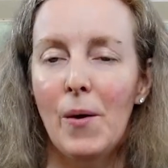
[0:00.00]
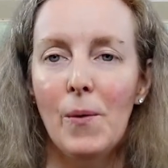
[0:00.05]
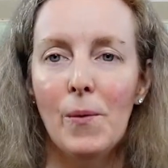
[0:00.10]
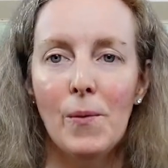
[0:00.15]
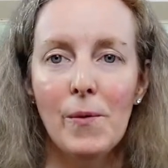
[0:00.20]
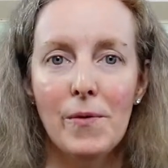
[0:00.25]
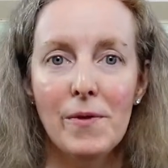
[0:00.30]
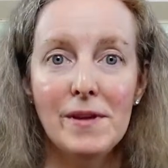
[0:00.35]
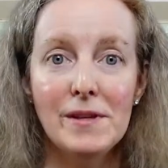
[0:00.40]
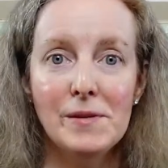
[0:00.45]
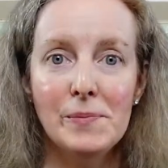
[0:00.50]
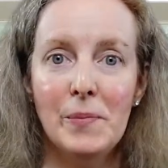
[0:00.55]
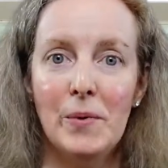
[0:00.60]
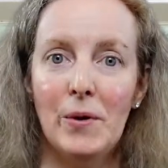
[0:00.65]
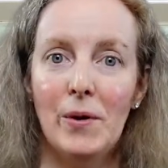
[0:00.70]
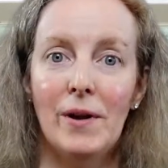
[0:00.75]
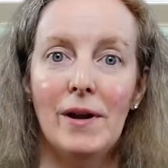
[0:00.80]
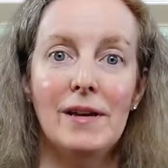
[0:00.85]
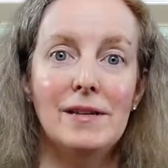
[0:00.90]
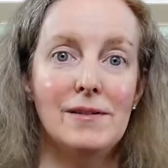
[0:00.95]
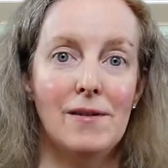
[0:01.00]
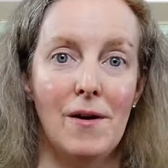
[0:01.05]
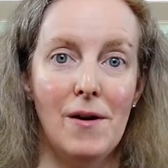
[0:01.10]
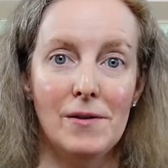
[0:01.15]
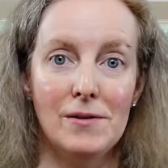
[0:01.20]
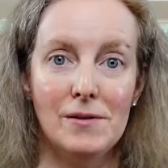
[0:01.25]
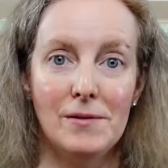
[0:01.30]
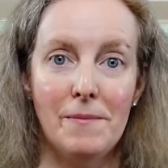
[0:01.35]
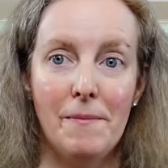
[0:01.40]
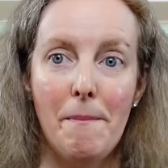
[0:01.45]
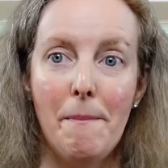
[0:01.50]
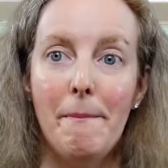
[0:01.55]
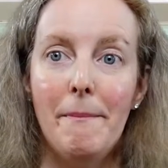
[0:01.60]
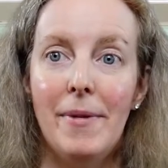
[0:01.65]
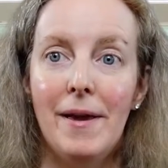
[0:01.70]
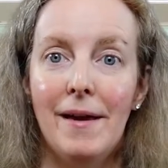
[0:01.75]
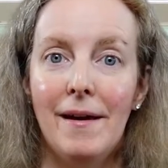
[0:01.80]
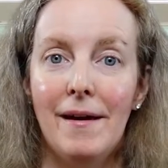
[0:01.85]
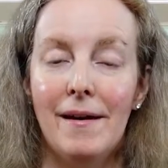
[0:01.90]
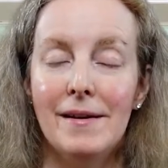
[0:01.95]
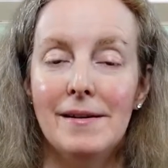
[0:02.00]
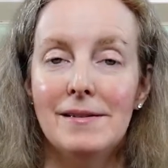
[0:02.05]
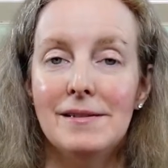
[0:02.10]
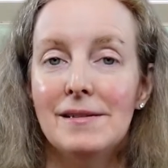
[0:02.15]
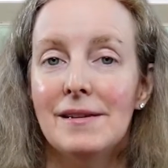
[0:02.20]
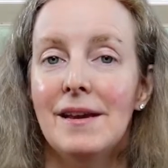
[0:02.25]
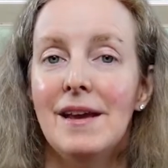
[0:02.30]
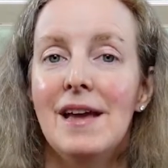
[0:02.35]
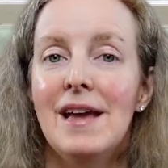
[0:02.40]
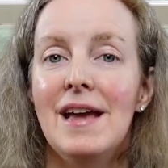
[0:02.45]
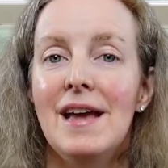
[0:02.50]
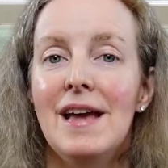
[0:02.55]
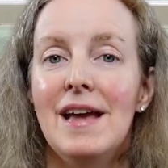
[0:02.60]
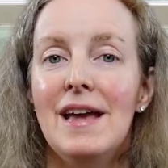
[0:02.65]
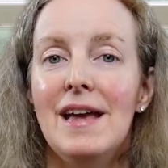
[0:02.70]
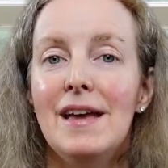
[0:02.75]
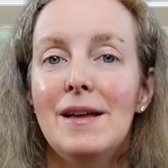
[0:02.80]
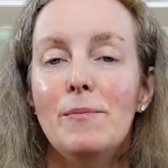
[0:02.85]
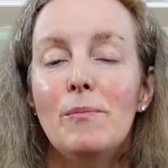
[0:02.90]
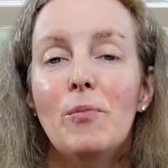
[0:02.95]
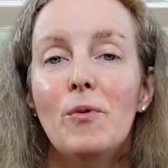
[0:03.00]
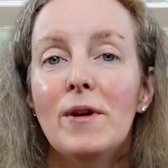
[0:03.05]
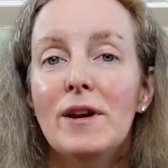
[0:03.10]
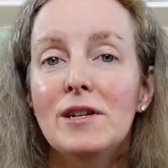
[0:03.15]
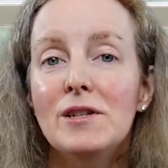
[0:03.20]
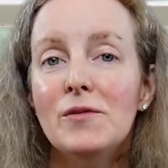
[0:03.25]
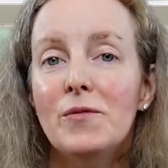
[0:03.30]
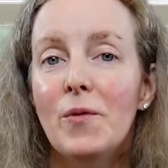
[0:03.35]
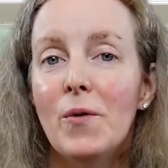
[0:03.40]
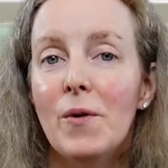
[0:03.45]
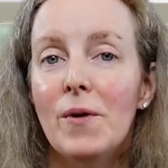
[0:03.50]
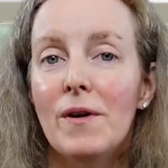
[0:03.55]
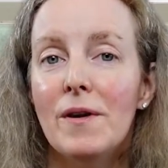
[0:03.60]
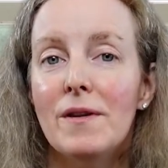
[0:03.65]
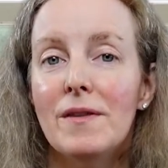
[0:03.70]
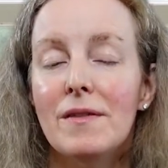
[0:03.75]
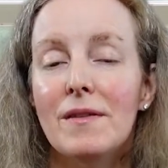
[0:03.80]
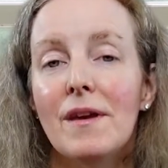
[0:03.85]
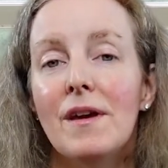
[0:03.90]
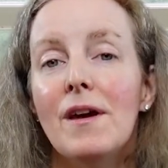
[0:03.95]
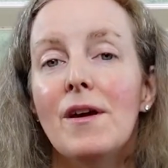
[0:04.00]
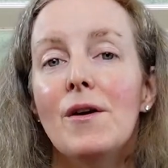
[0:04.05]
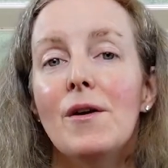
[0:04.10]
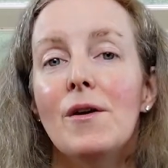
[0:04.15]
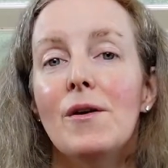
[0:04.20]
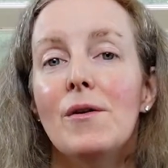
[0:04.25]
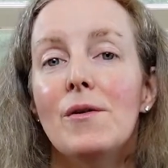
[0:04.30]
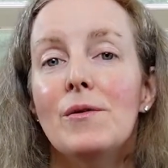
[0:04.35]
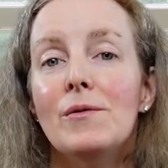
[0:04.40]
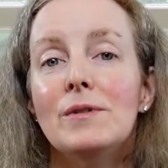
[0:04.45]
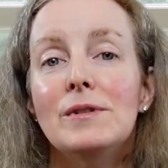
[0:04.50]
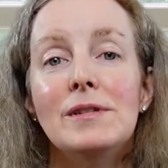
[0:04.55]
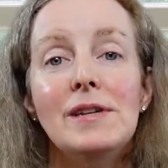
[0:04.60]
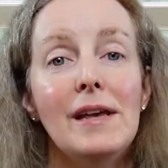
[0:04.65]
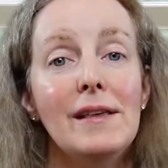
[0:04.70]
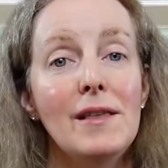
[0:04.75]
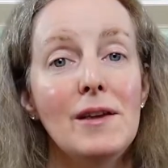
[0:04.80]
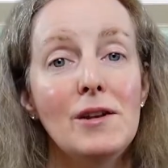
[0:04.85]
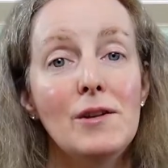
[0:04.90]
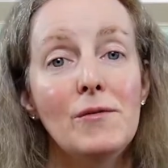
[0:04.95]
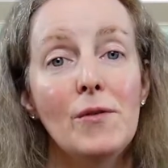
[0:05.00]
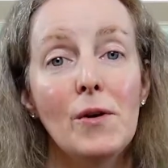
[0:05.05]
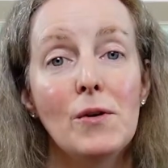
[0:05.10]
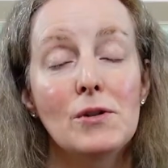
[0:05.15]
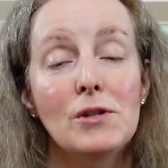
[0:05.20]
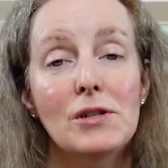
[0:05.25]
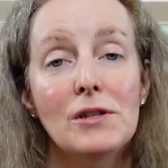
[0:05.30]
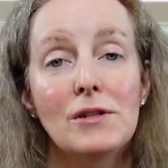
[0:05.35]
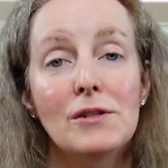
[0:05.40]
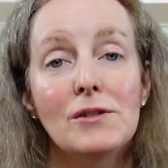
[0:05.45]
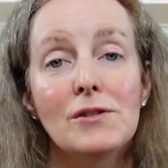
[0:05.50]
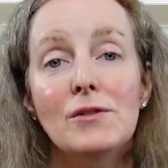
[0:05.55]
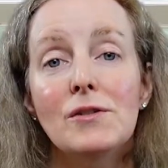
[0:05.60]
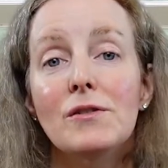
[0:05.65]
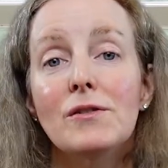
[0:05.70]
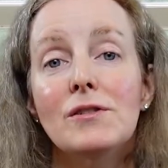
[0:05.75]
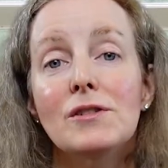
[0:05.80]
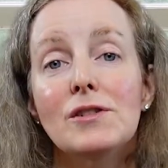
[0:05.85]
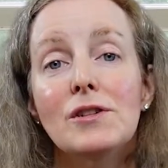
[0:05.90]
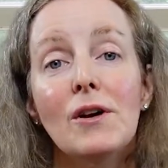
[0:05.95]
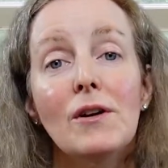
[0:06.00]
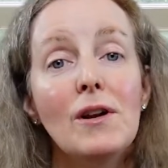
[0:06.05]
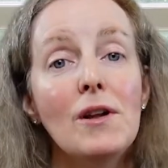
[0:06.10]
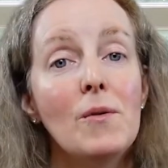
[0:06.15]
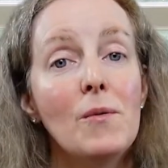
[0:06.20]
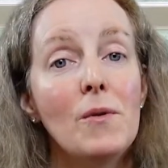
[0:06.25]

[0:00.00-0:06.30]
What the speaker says: Well, this book is awesome because it brings forth daily devotions, starting